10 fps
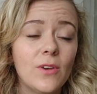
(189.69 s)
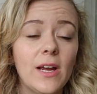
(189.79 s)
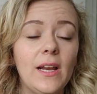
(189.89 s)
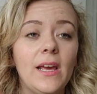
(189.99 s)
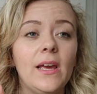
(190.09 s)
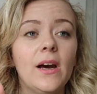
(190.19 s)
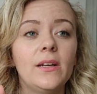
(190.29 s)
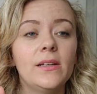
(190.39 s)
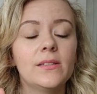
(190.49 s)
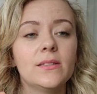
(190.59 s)
really,
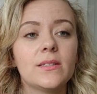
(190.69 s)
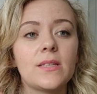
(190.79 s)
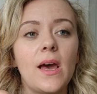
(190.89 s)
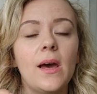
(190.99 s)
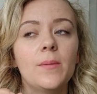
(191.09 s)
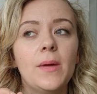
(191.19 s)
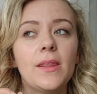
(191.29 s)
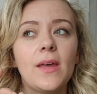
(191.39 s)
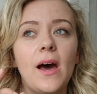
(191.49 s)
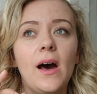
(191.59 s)
onions
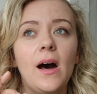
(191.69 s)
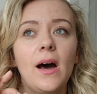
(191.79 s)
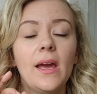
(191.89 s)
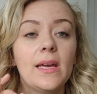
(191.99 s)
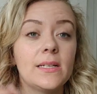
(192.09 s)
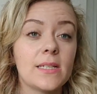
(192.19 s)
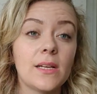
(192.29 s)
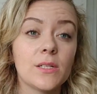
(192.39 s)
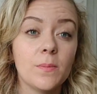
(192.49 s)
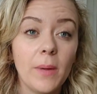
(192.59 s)
that I
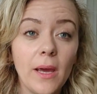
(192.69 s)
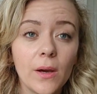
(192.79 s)
intend to